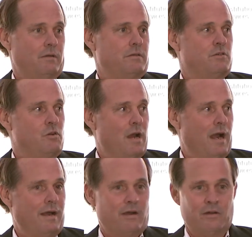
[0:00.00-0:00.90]
do
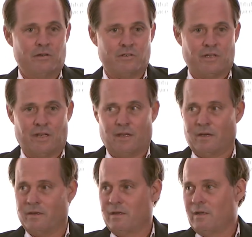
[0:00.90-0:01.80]
not
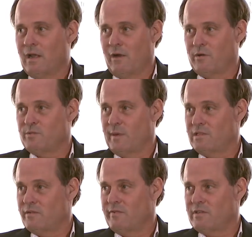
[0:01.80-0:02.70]
understand how
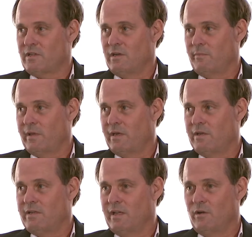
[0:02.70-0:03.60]
expensive it's going to be to
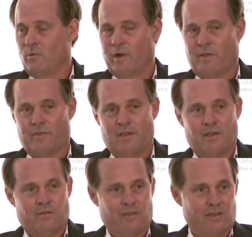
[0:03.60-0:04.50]
deal with
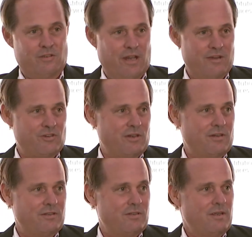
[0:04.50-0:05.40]
the
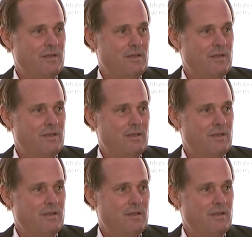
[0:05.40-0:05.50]
extensions